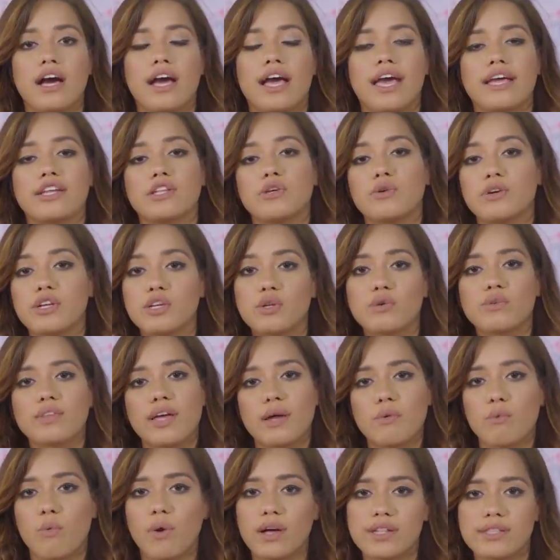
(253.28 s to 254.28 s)
and you can do
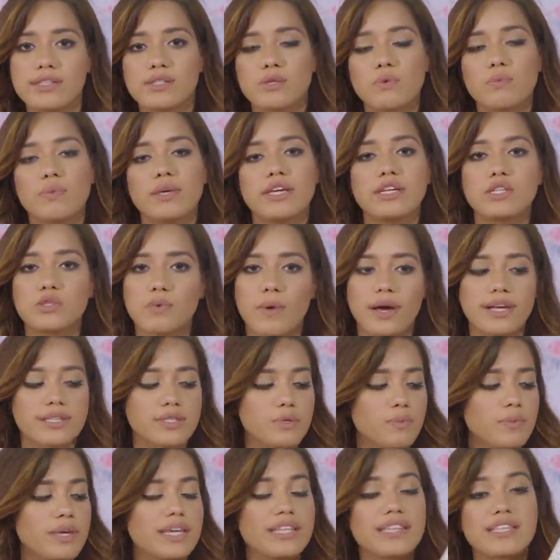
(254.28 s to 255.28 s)
that once a week,
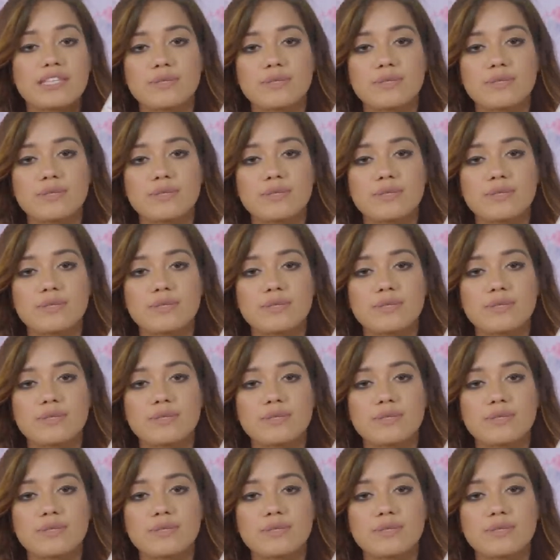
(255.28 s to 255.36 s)
twice a week.